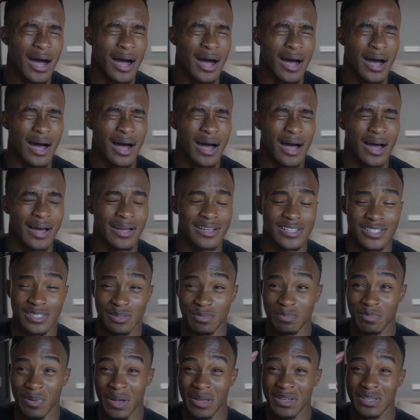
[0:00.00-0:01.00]
I
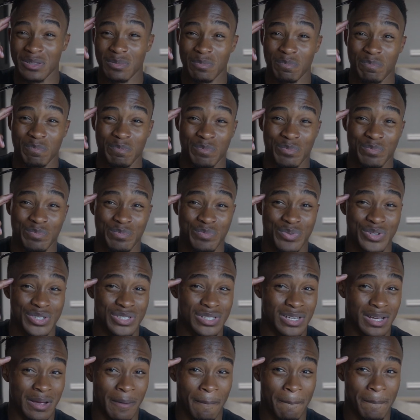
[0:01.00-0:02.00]
just
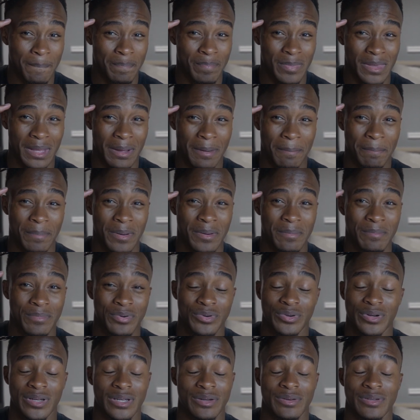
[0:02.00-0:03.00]
pushed like a
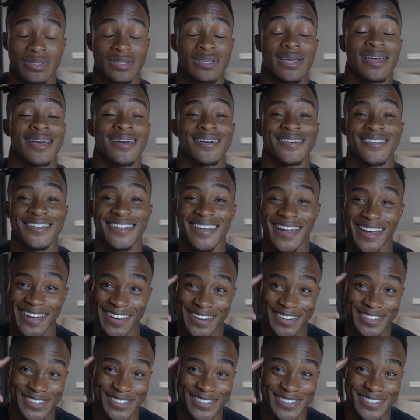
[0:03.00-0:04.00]
pimple. Anyways,
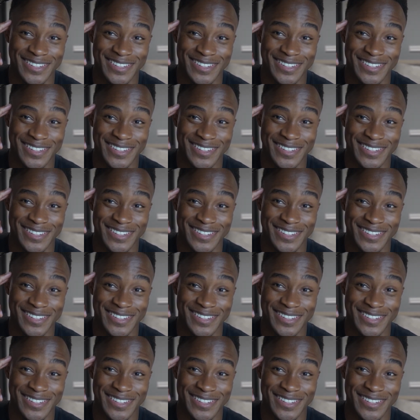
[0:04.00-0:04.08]
nothing else to